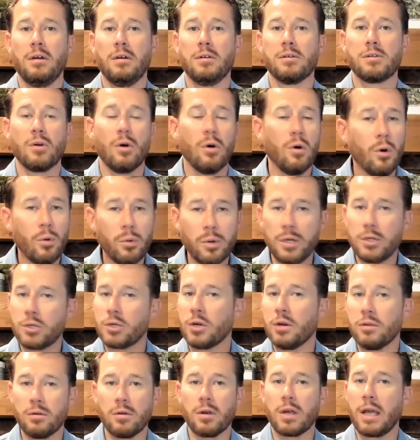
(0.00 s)
to hold each
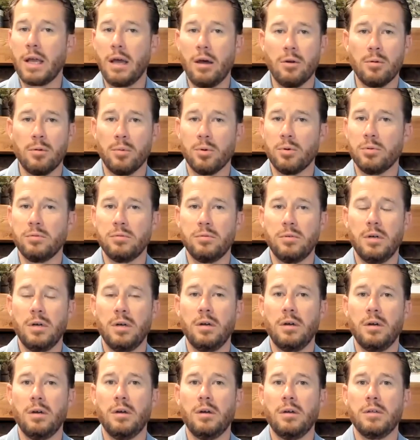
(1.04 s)
other accountable,
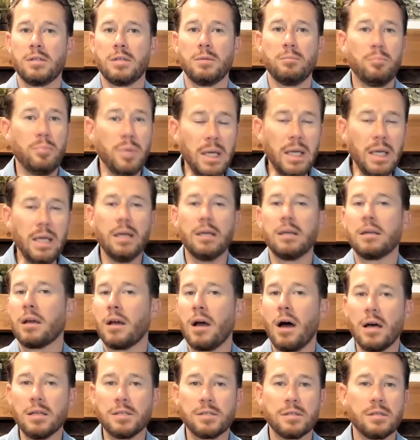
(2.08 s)
to be in
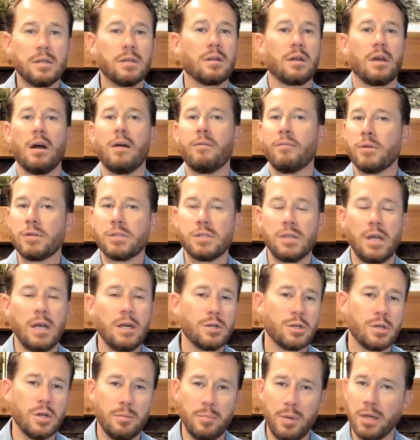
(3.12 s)
constant
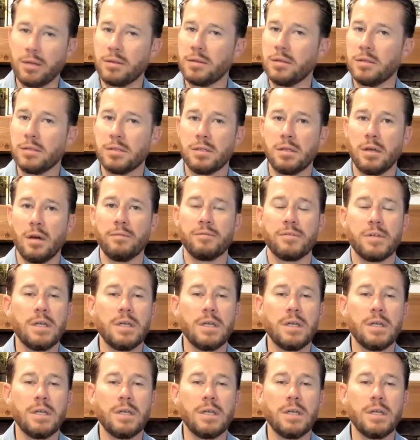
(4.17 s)
conversation about this stuff,